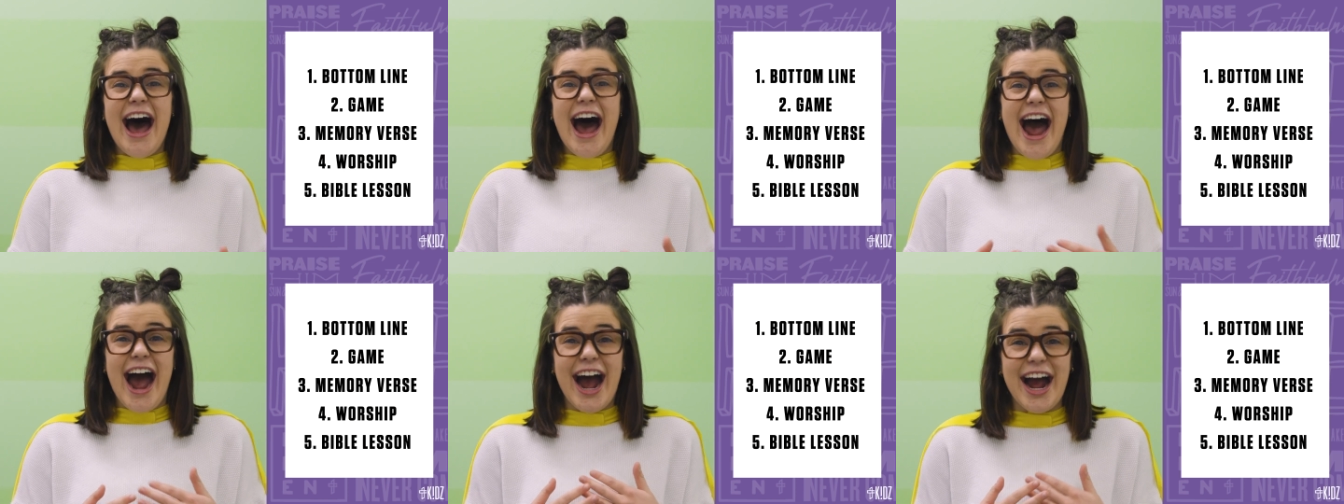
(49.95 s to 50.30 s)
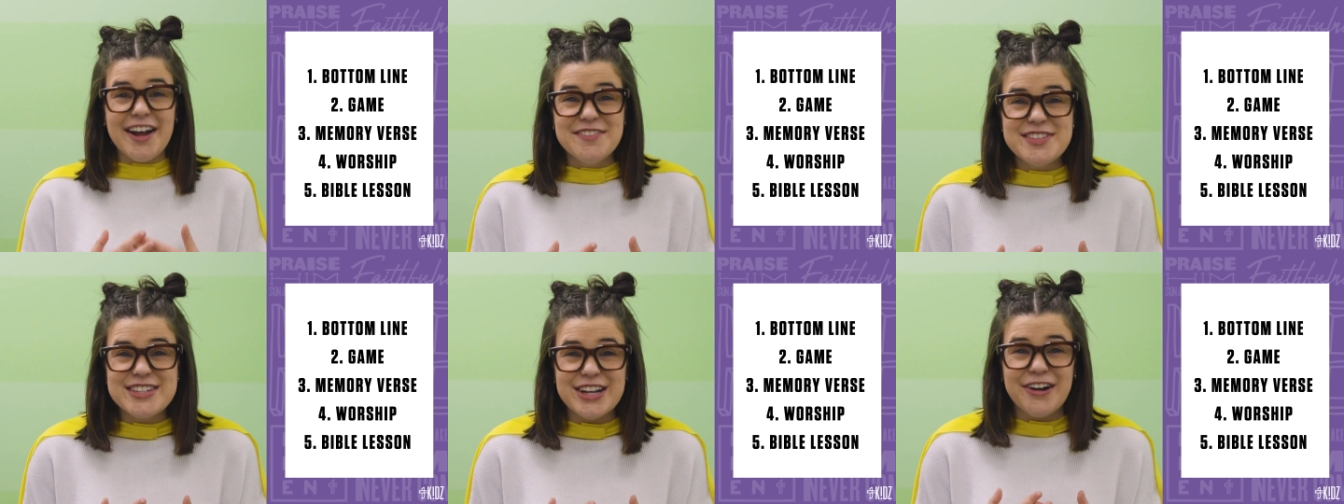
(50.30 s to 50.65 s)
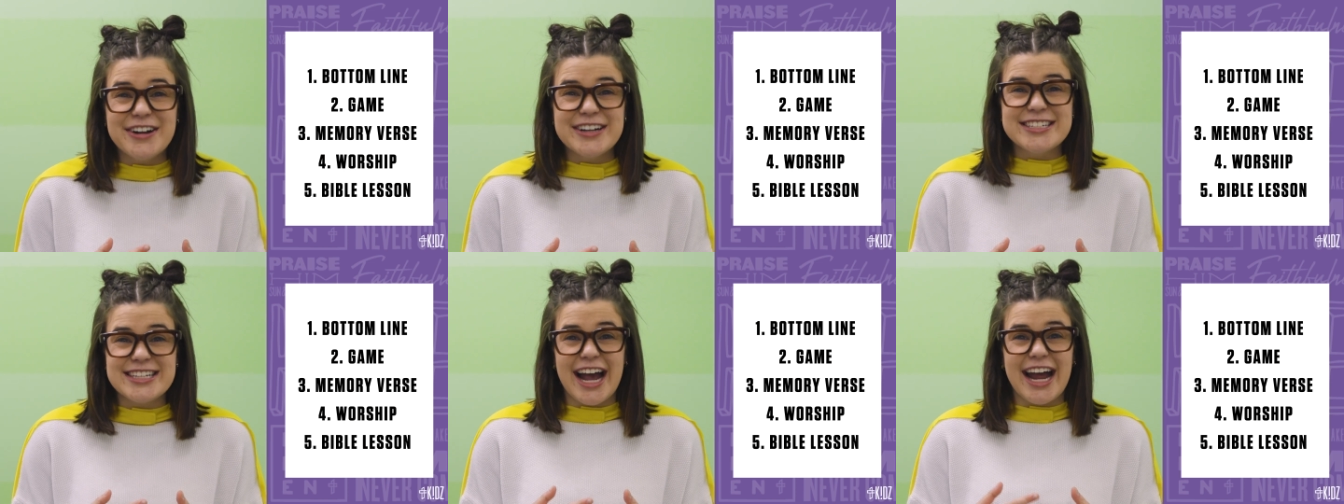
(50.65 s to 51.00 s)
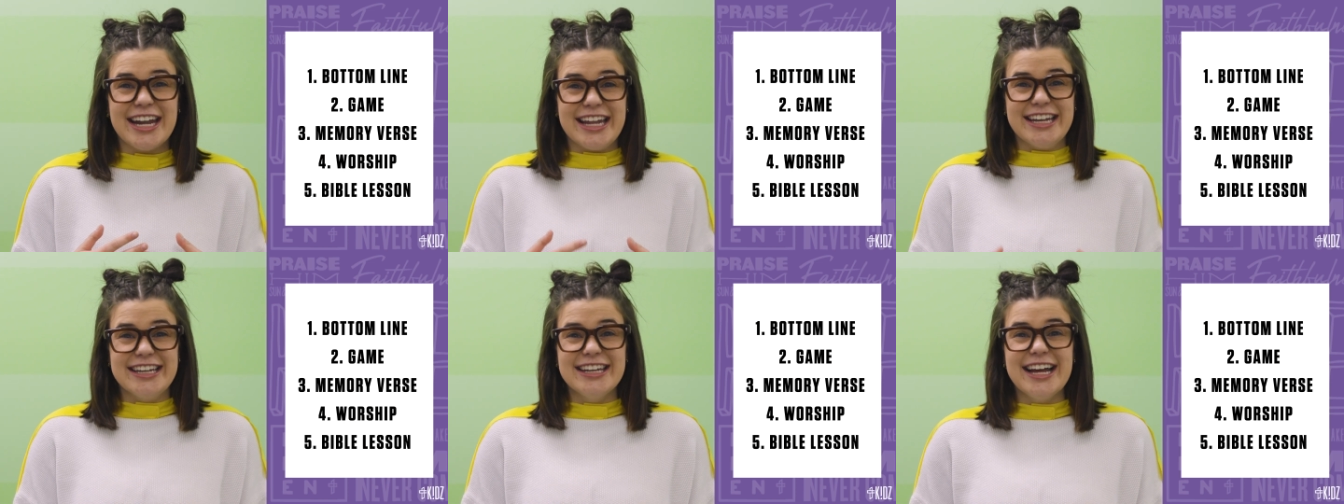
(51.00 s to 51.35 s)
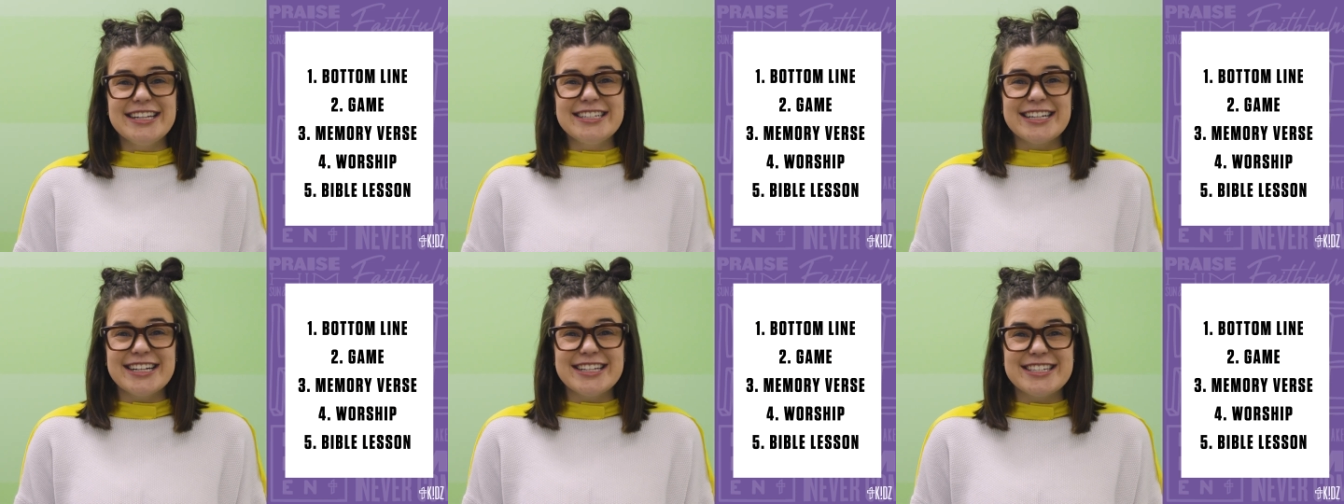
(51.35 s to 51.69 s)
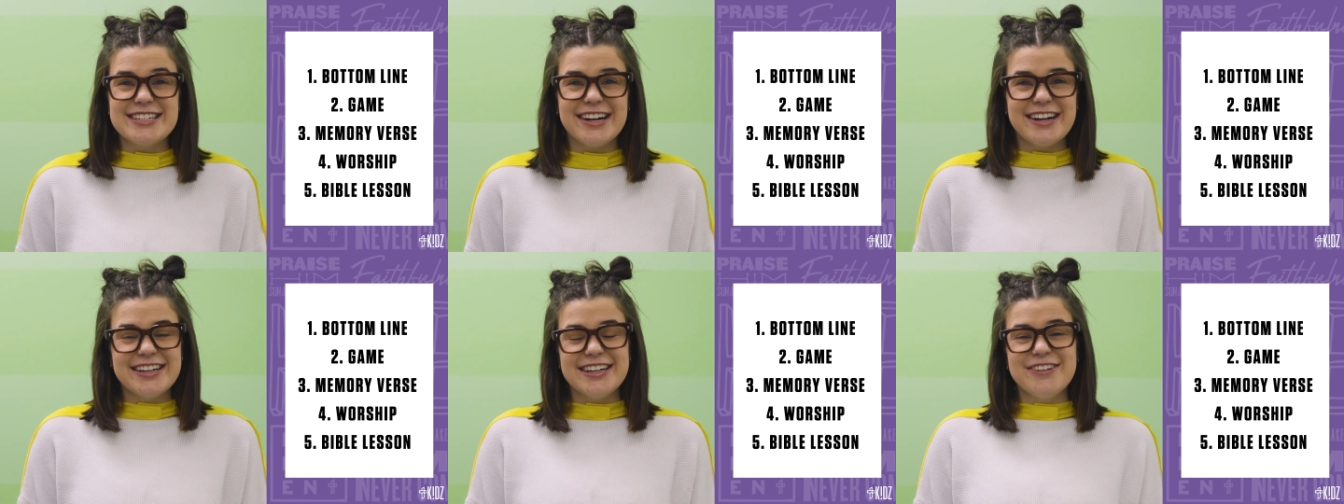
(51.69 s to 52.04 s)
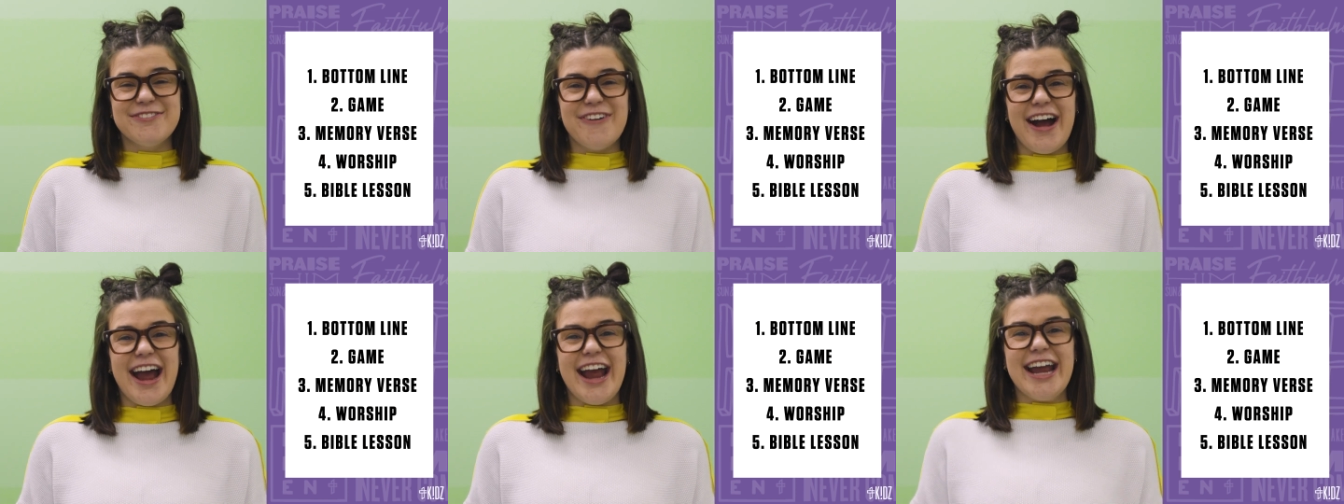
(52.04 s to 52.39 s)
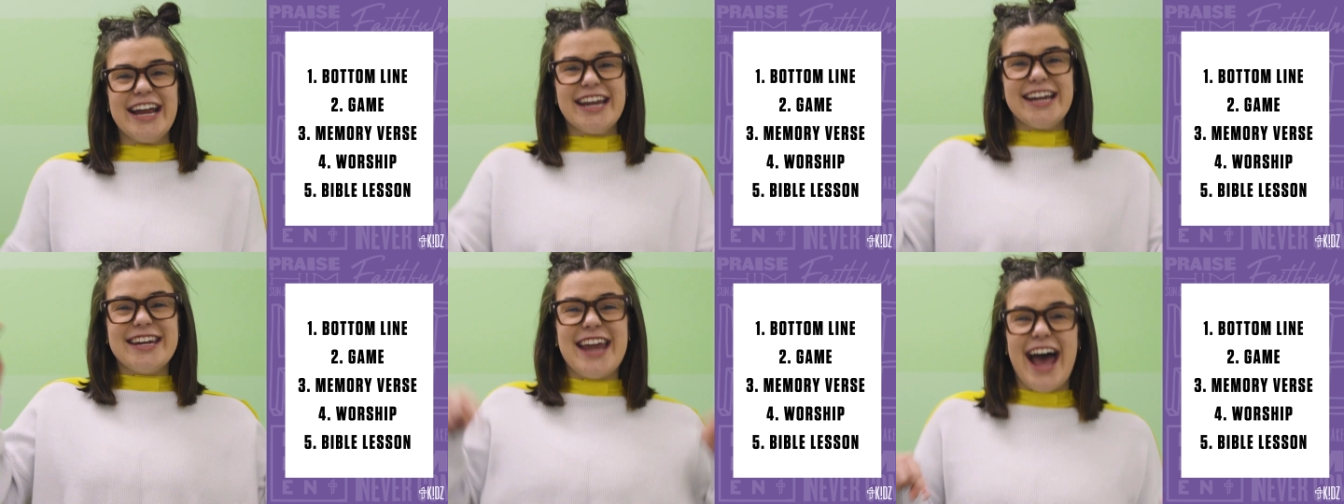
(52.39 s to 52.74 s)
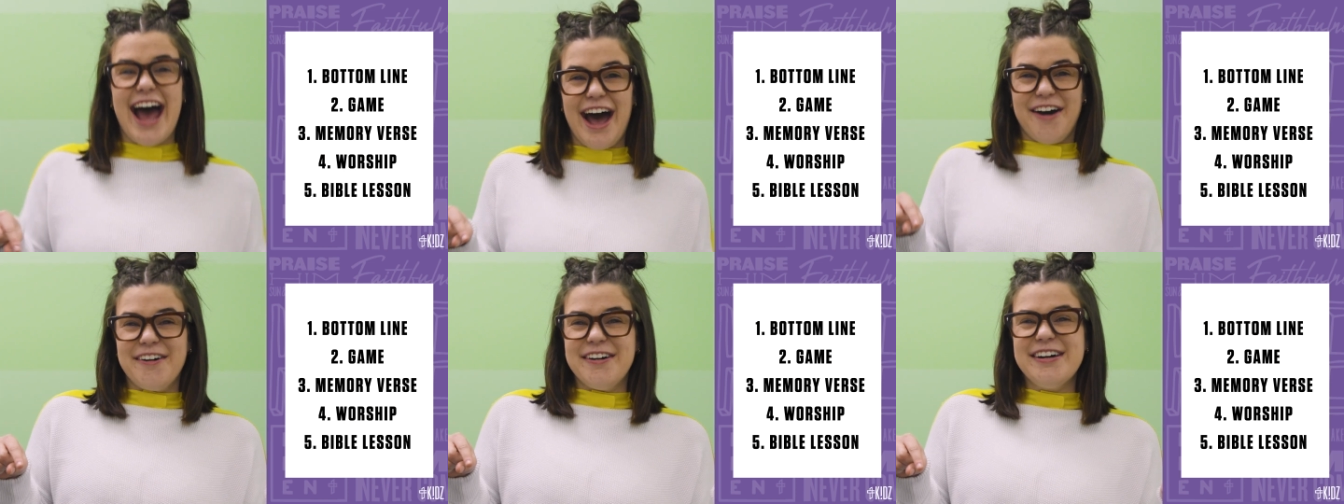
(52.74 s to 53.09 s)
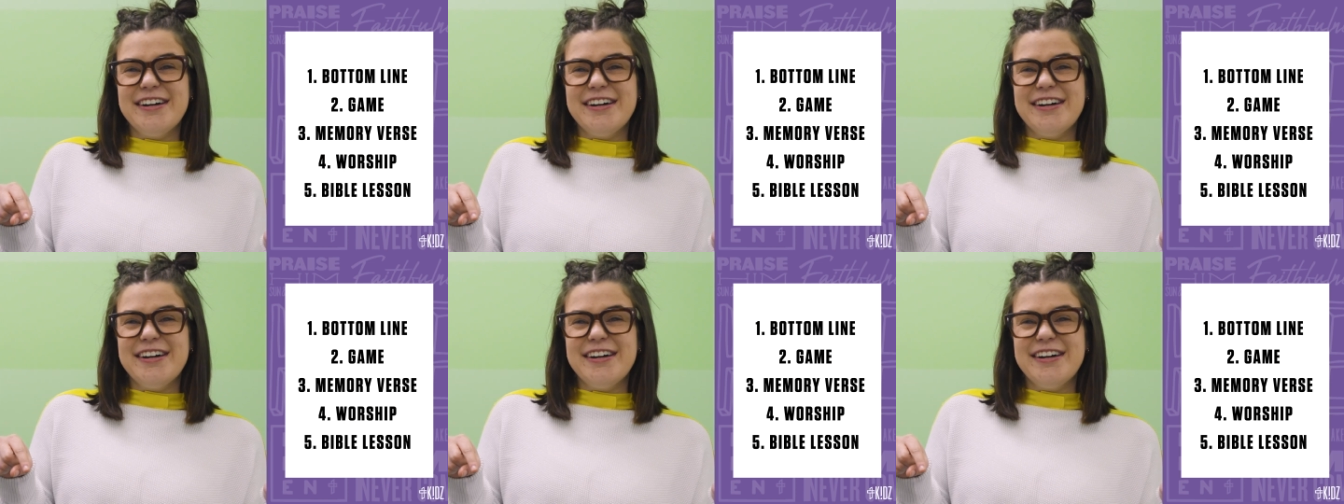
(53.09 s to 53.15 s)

I'm so excited. Let's get started right now.